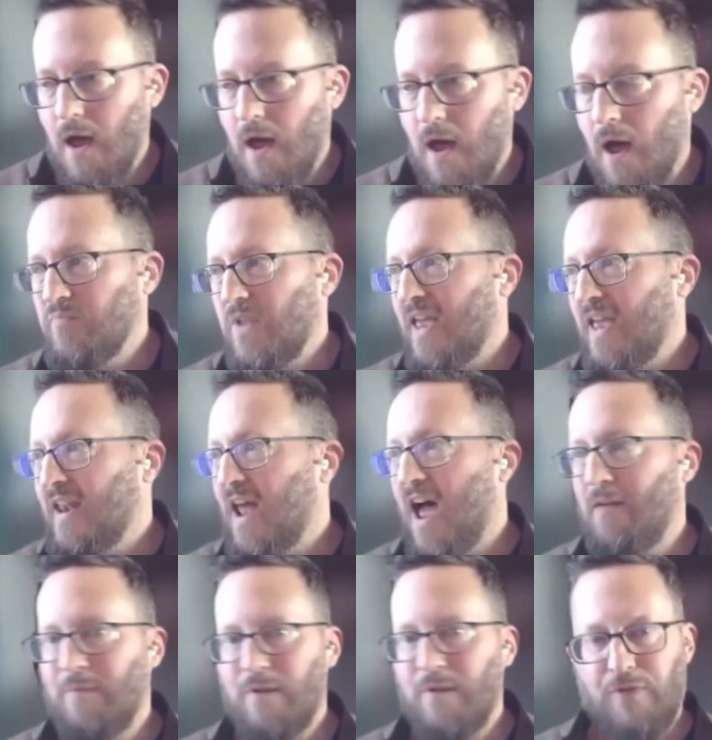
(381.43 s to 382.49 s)
And
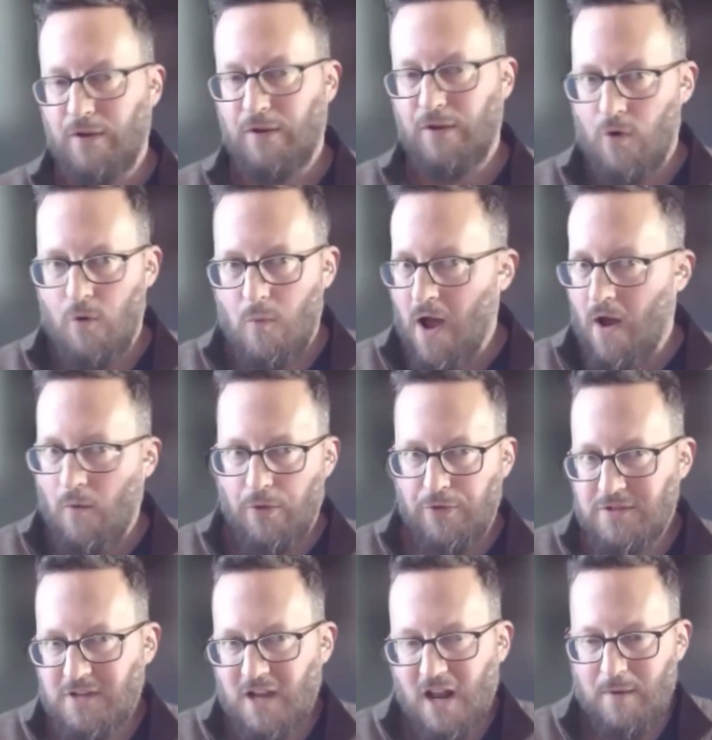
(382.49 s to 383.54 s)
I've been thinking for a while, well,
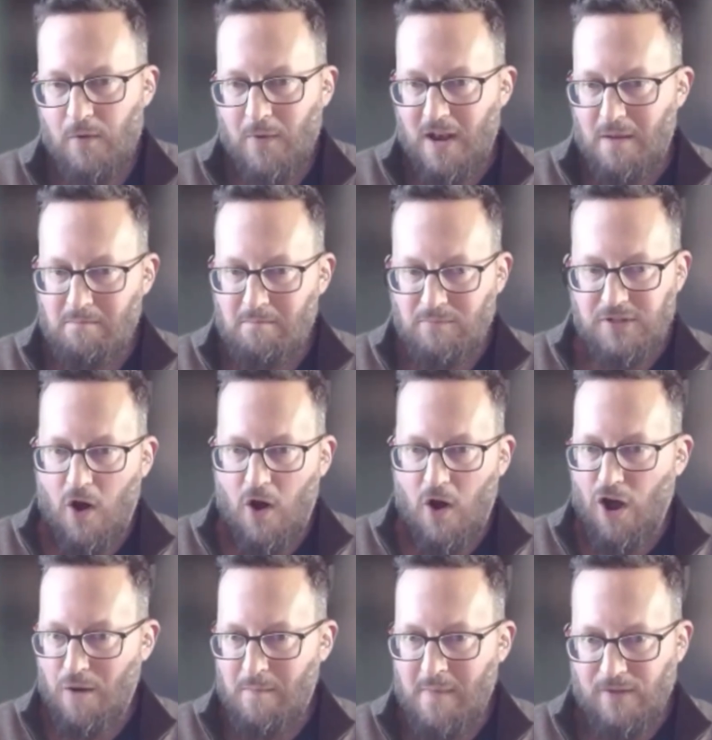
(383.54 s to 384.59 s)
there's got to be a way to just
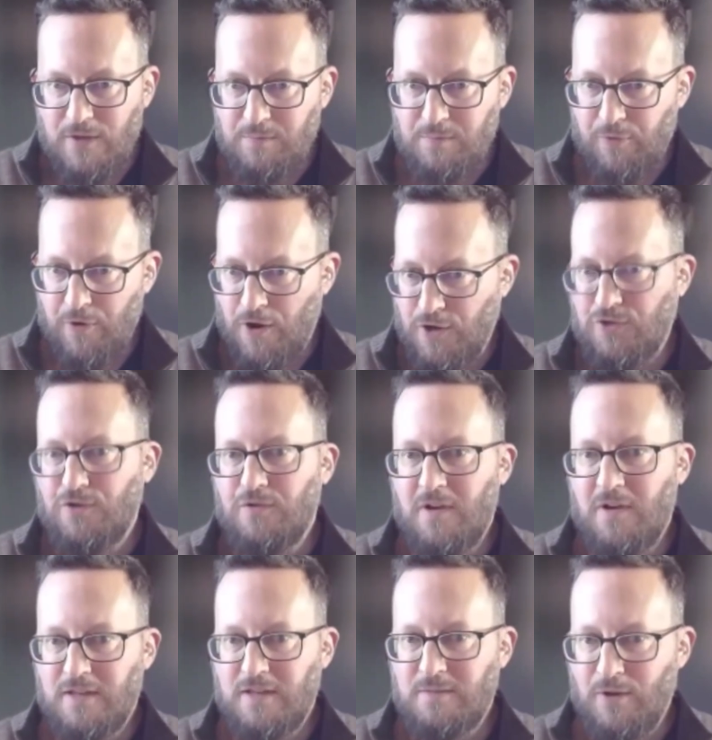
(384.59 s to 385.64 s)
automate this
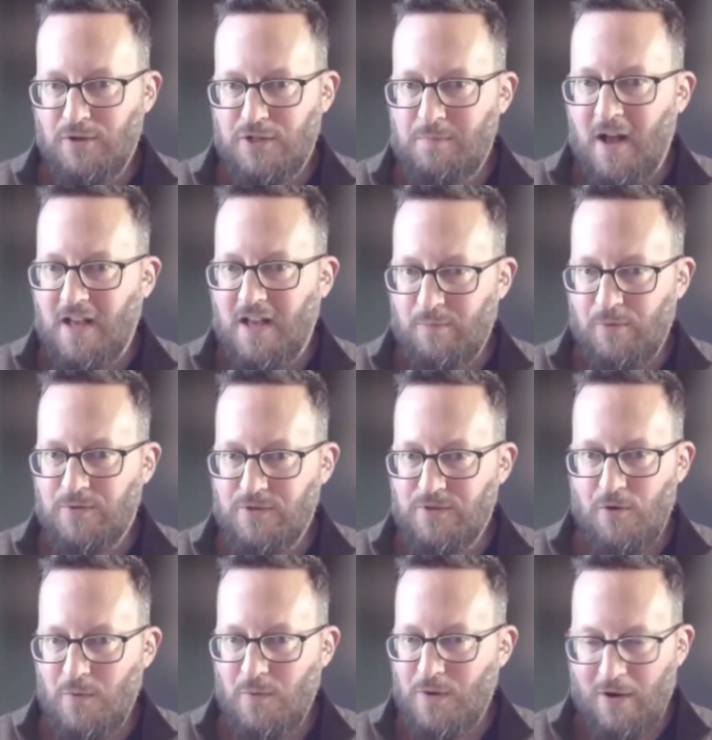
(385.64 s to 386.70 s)
production as much as possible
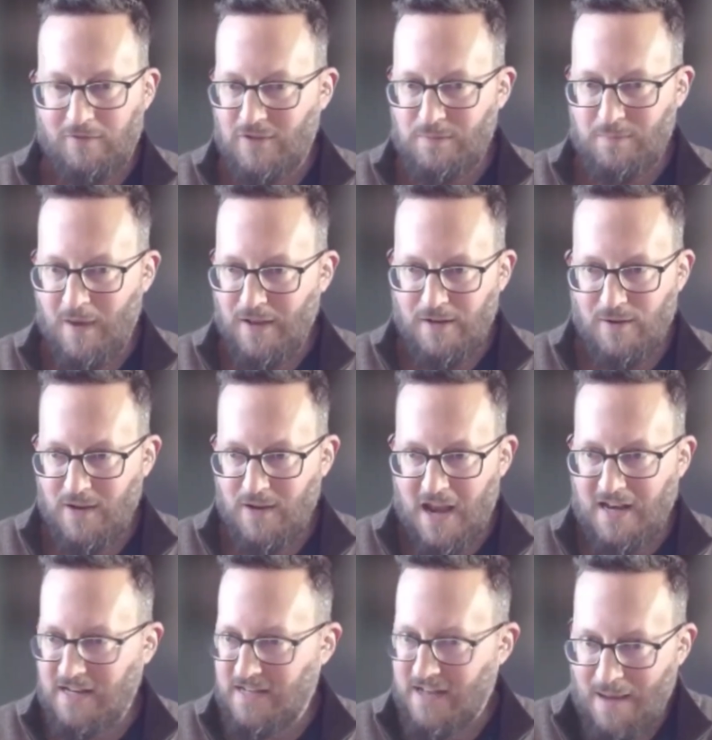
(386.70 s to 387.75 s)
so we don't have to spend
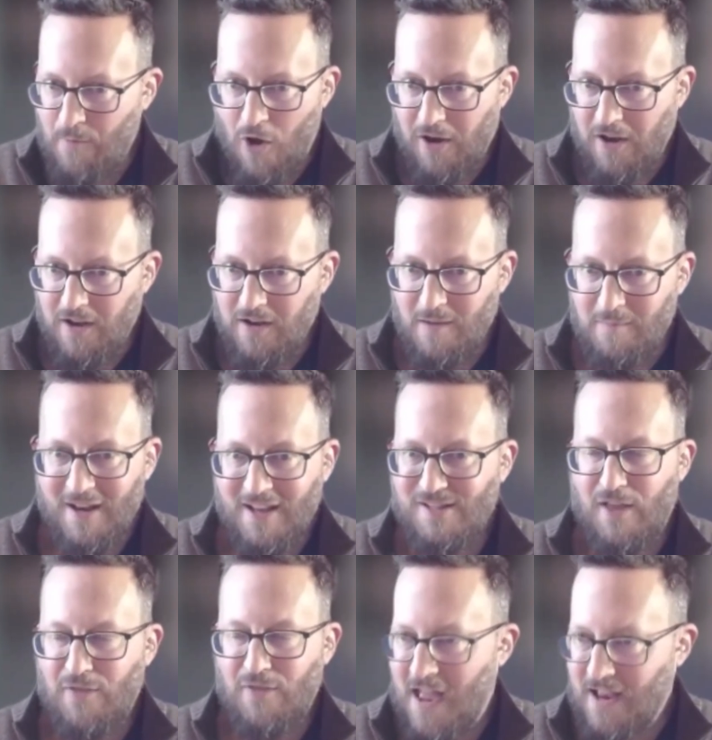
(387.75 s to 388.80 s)
any time on it. I mean,
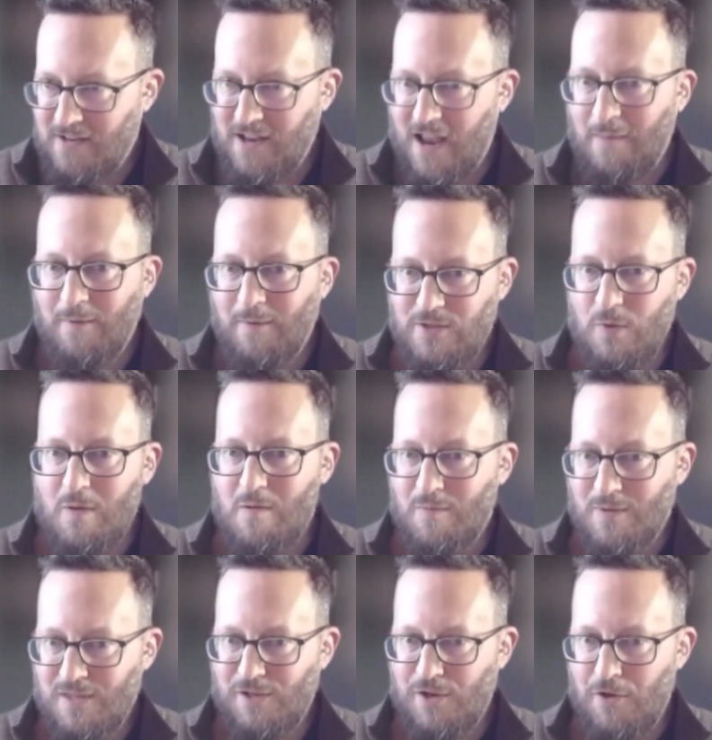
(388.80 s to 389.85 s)
it's not that time
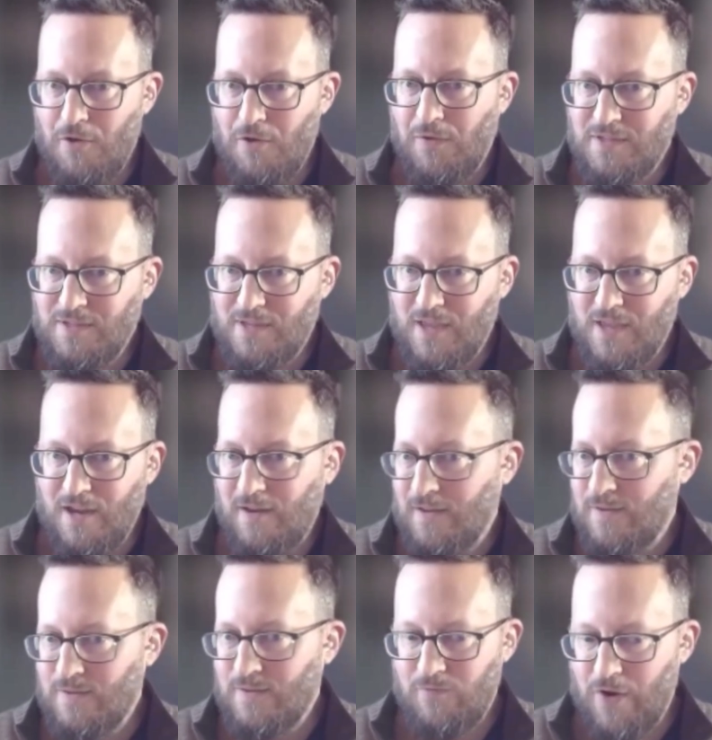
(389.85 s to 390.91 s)
consuming, but still,
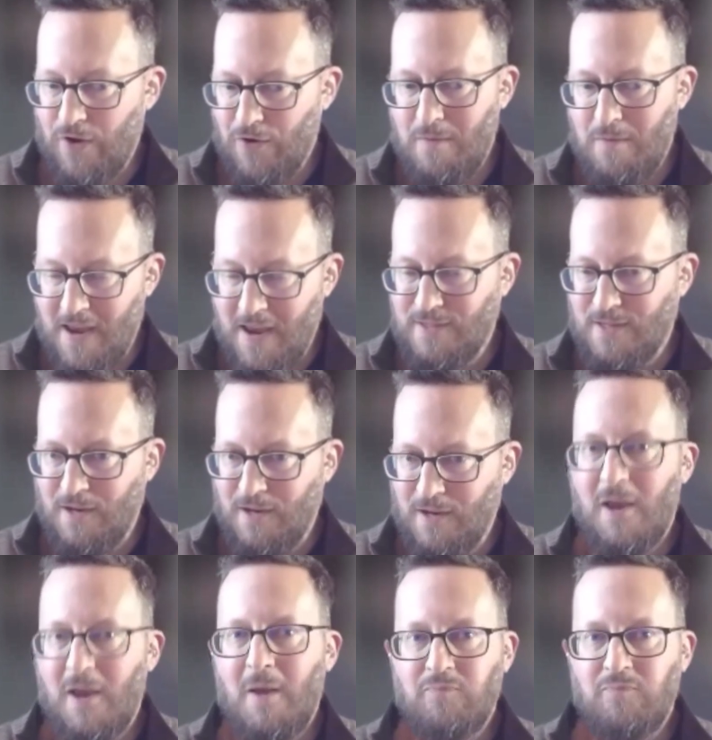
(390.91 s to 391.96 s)
it's very basic.
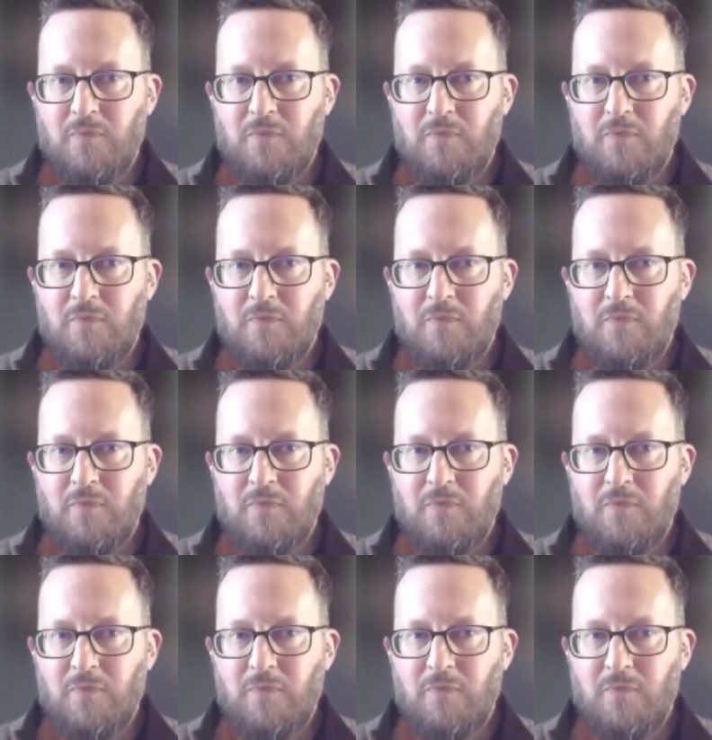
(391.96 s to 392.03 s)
